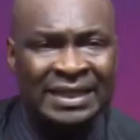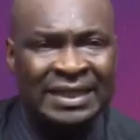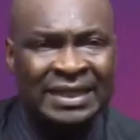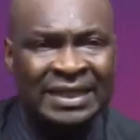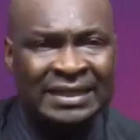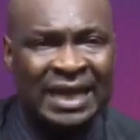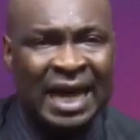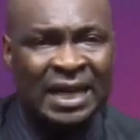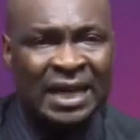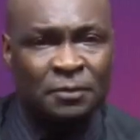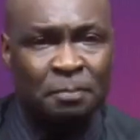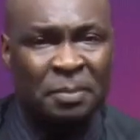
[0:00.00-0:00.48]
it
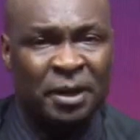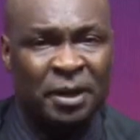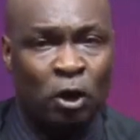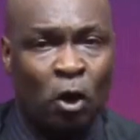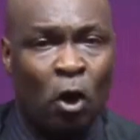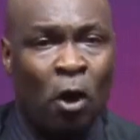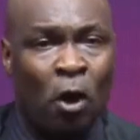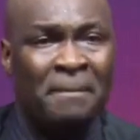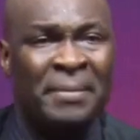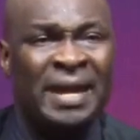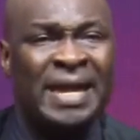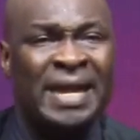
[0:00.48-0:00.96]
has
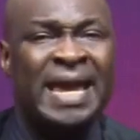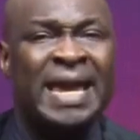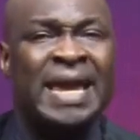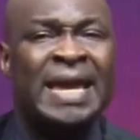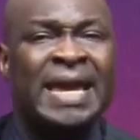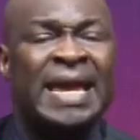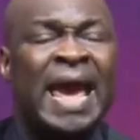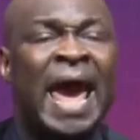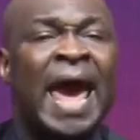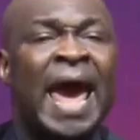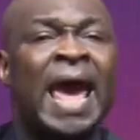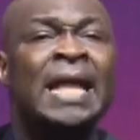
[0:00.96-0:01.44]
become a
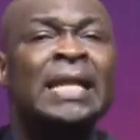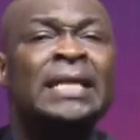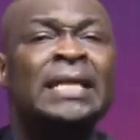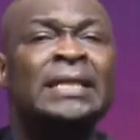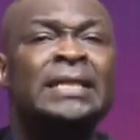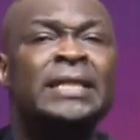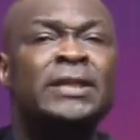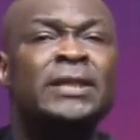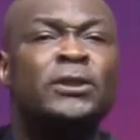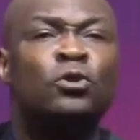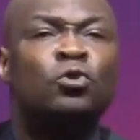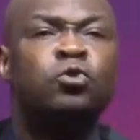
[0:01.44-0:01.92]

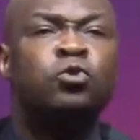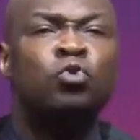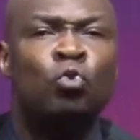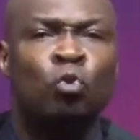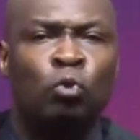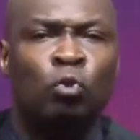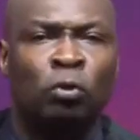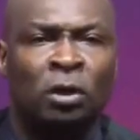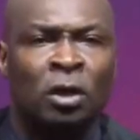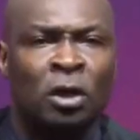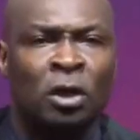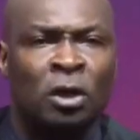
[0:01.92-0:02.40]
healthy
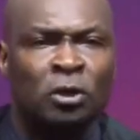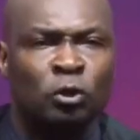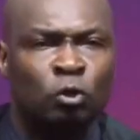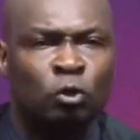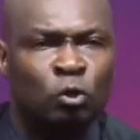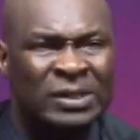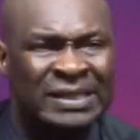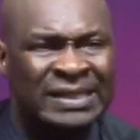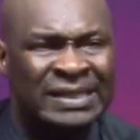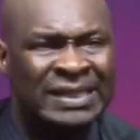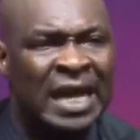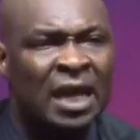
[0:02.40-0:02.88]
tool to
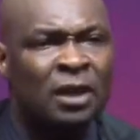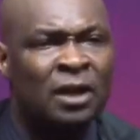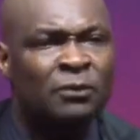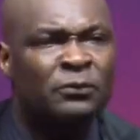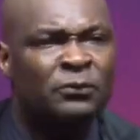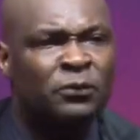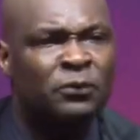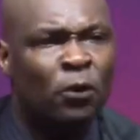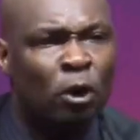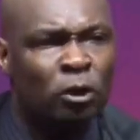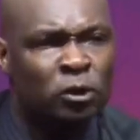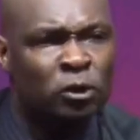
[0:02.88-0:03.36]
sell
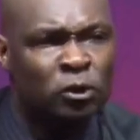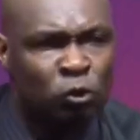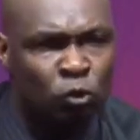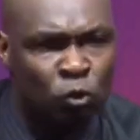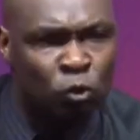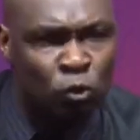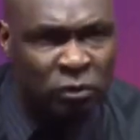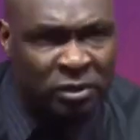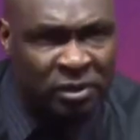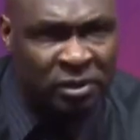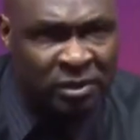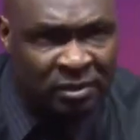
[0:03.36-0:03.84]

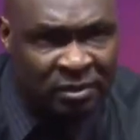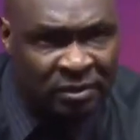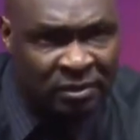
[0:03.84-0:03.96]
falsehood.